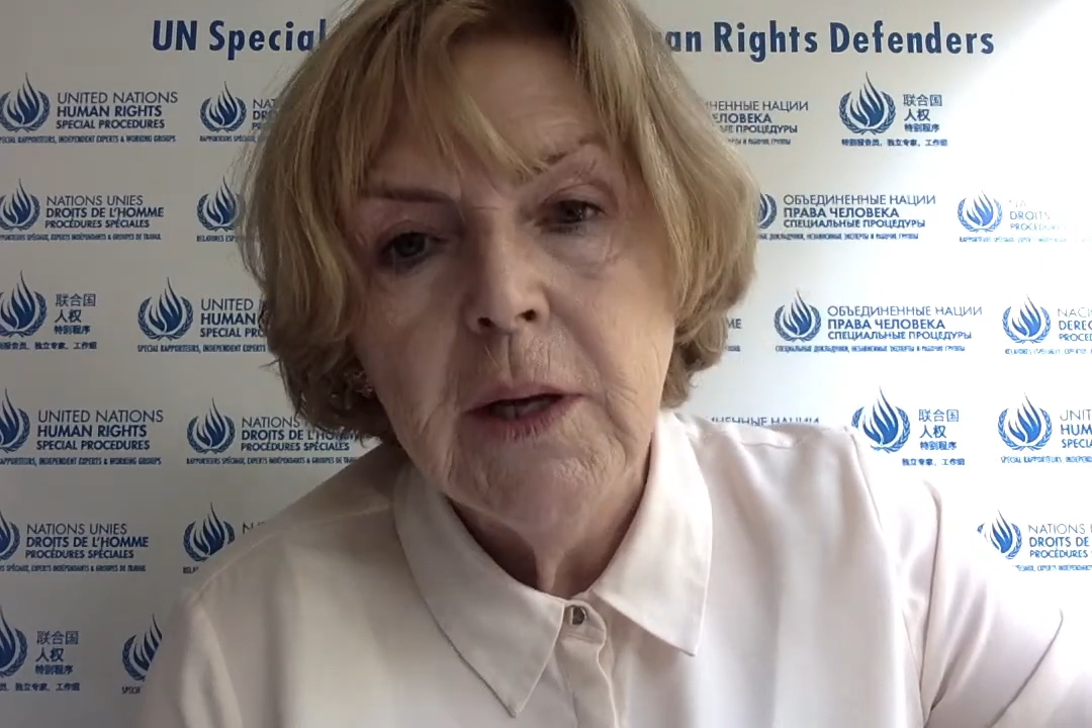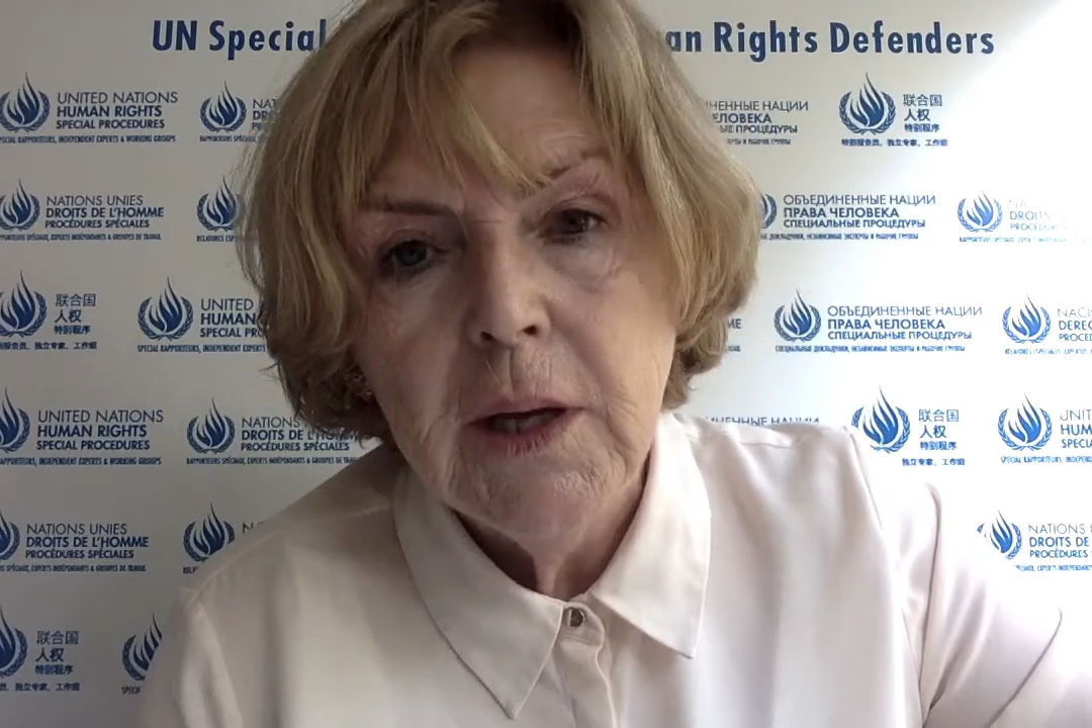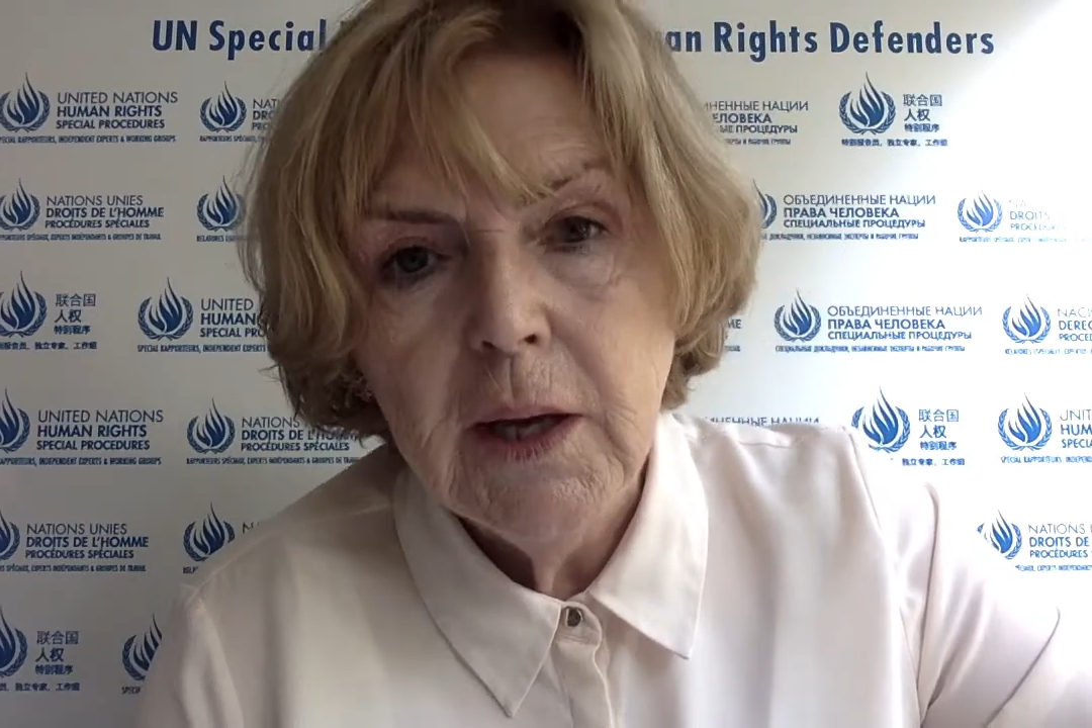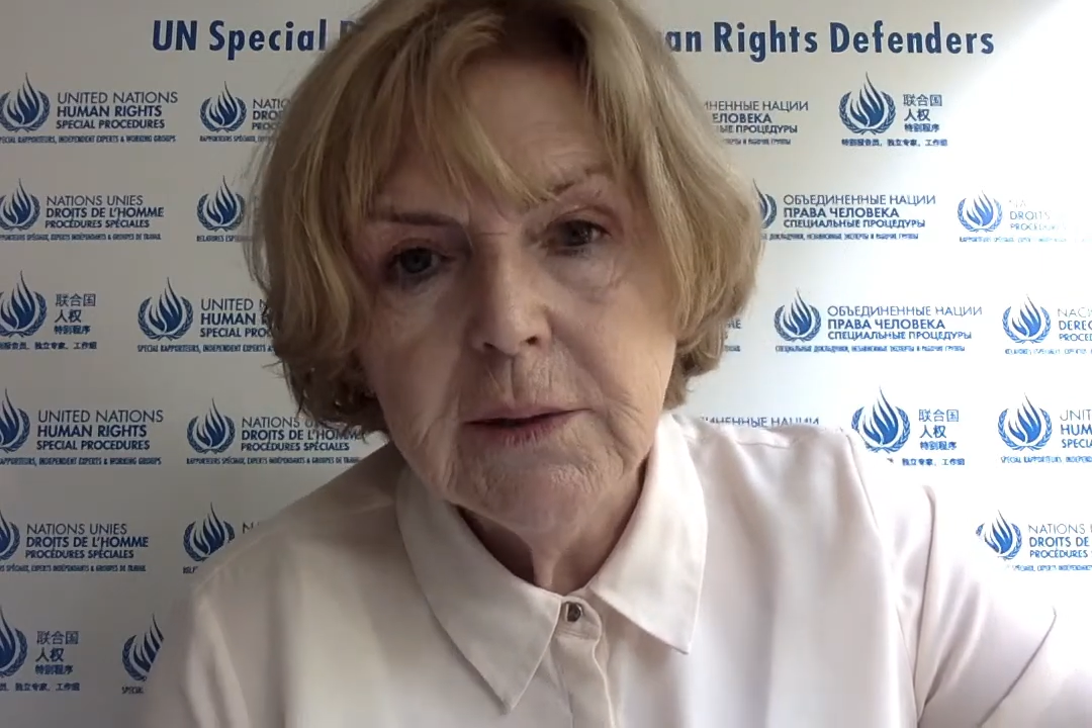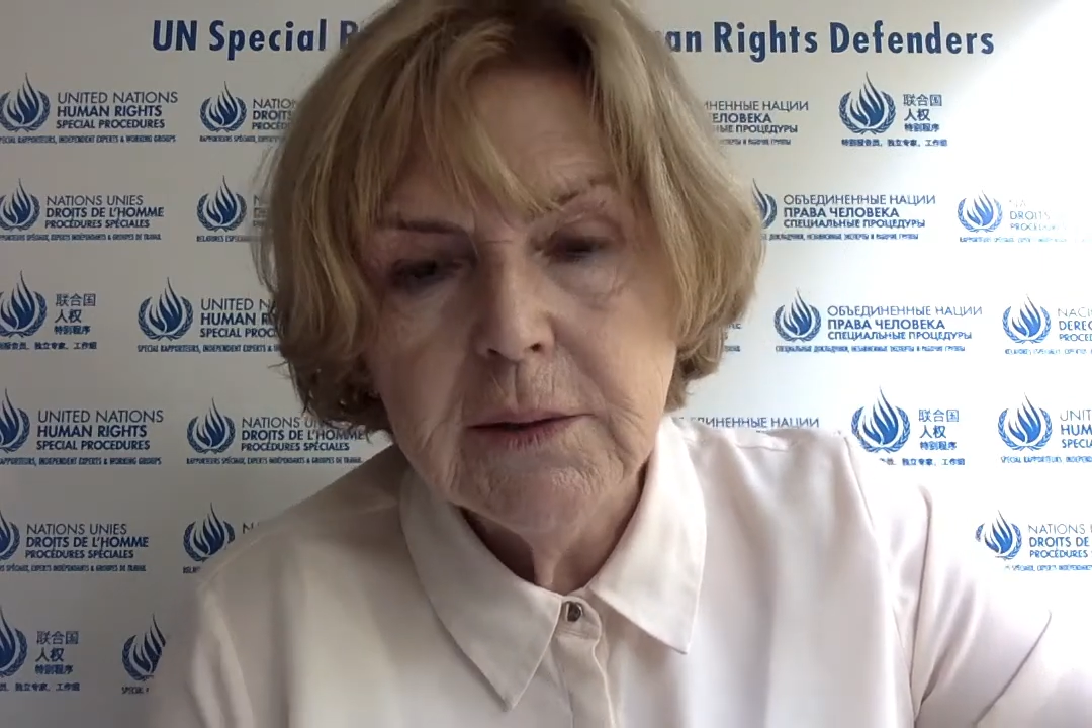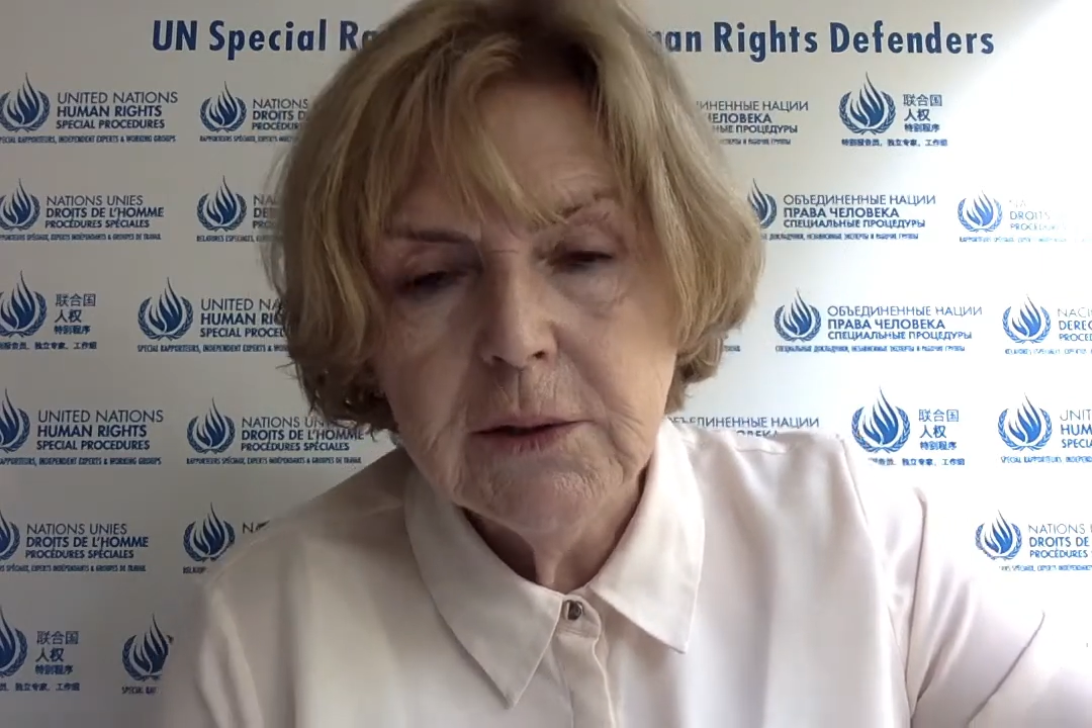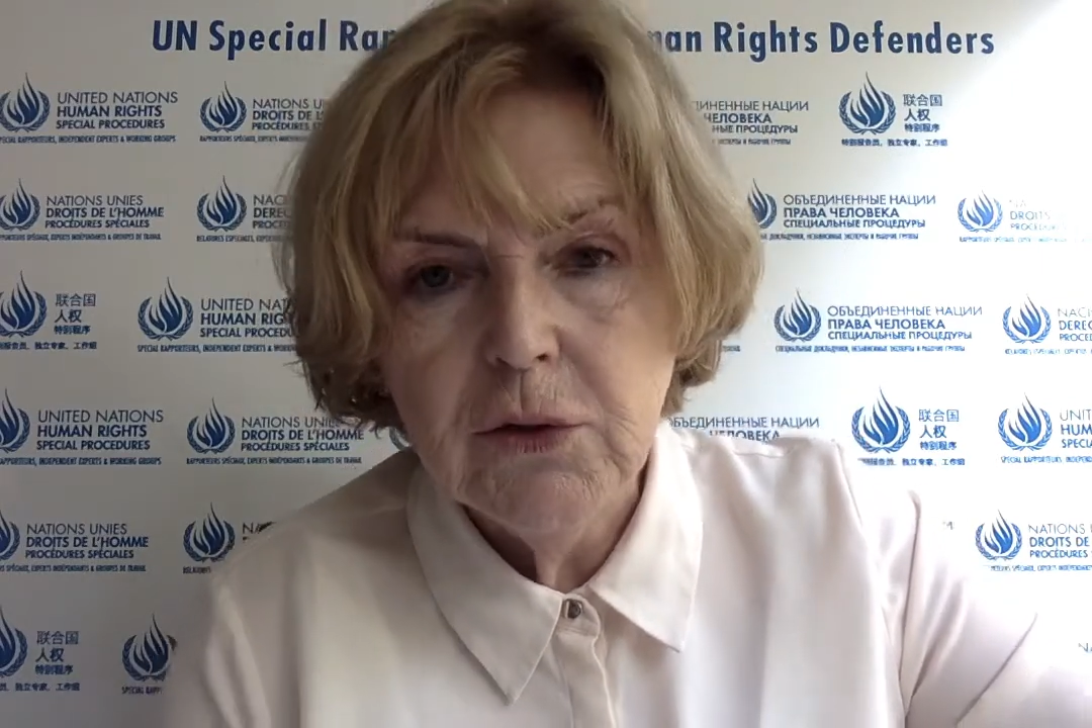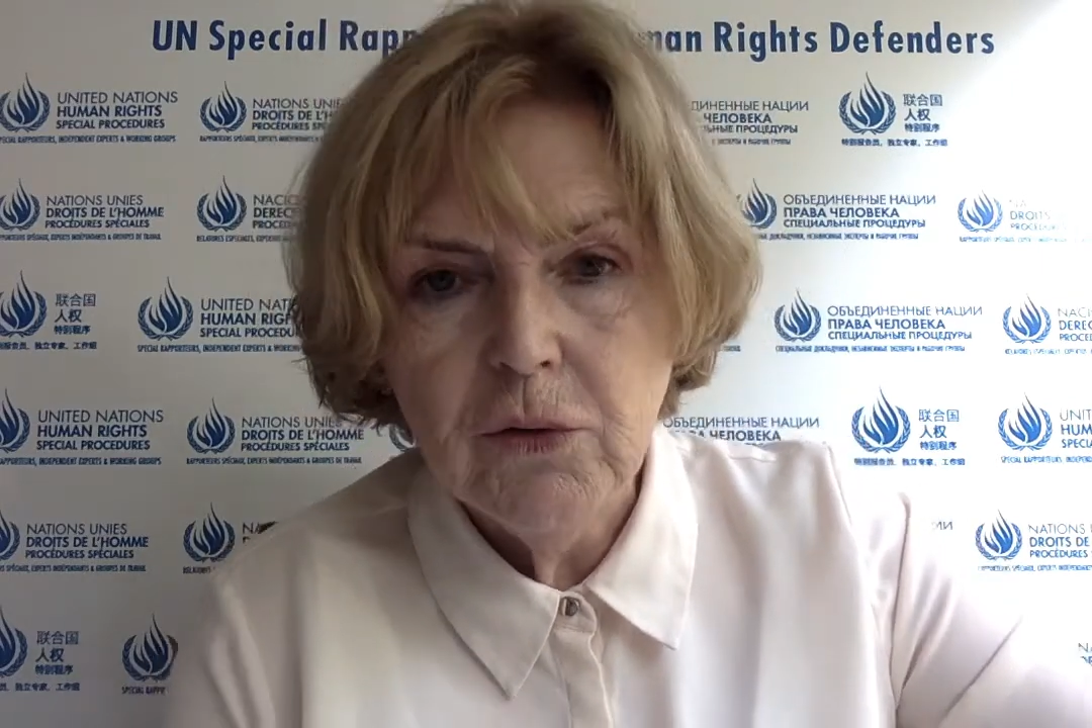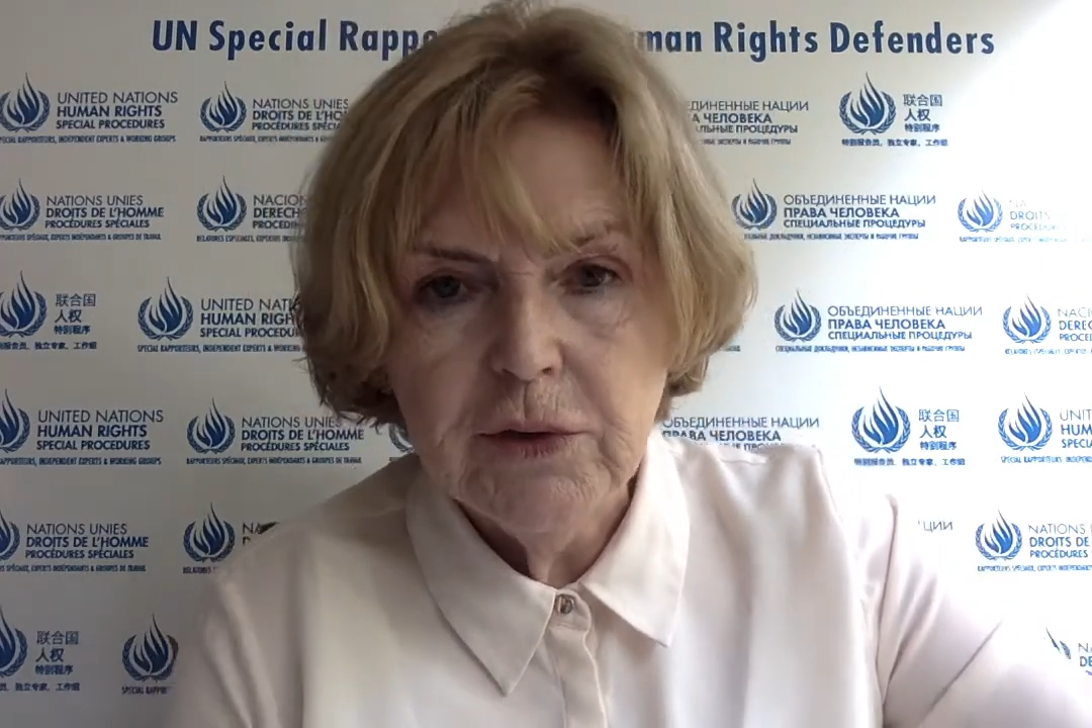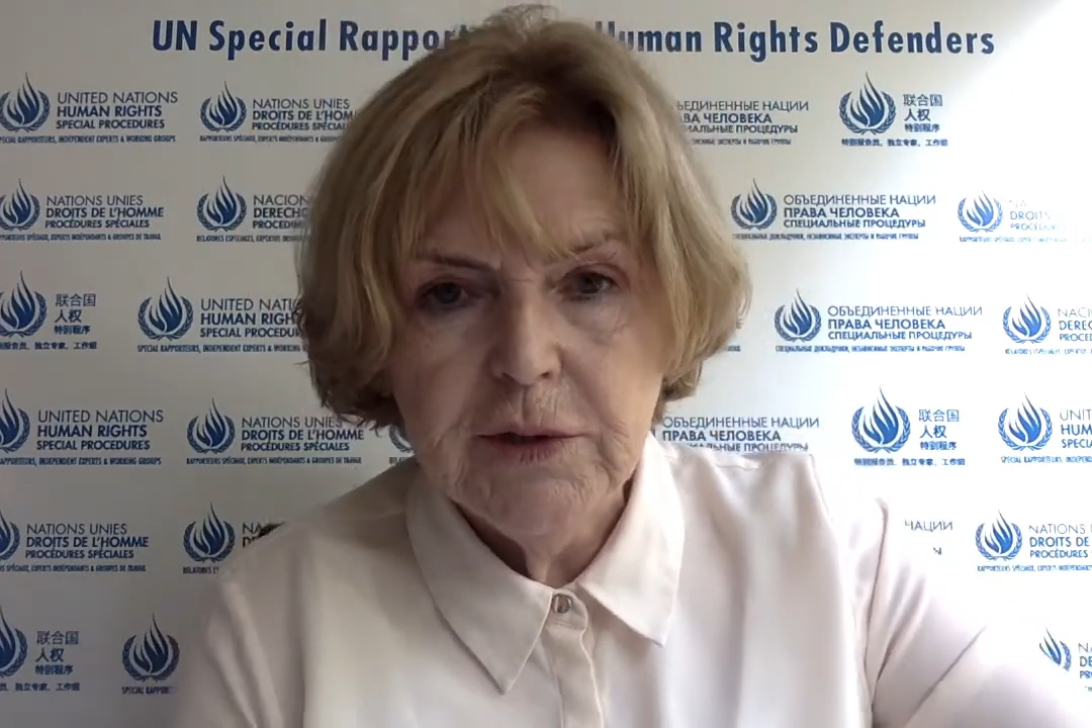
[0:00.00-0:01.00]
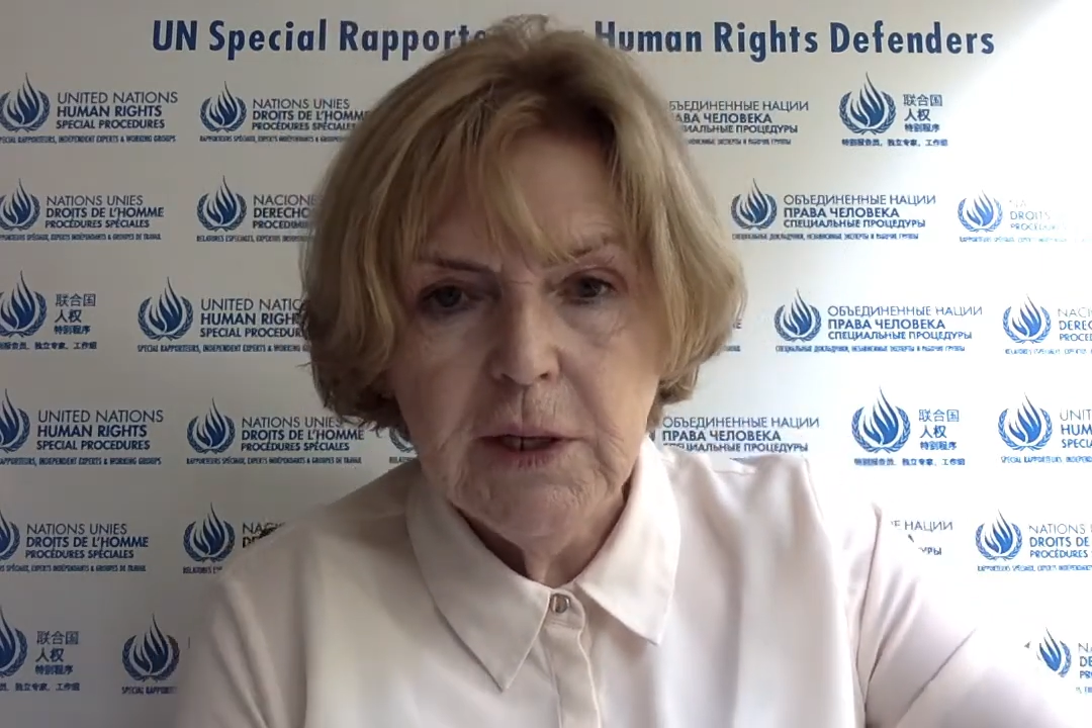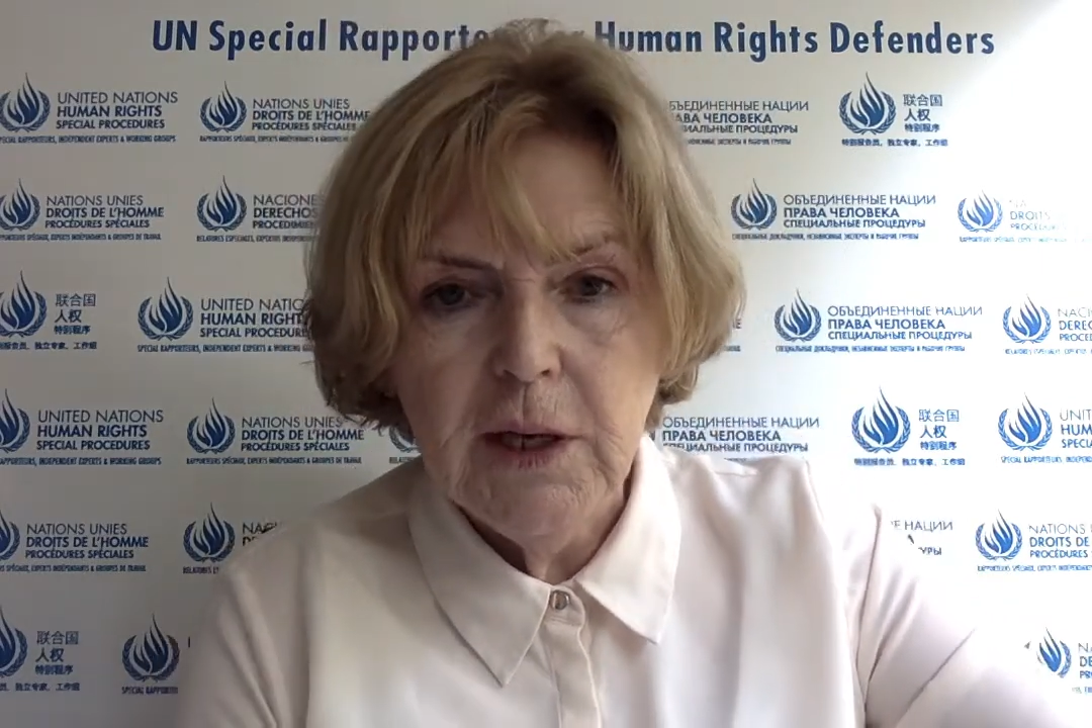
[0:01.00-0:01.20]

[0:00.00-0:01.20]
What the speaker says: and security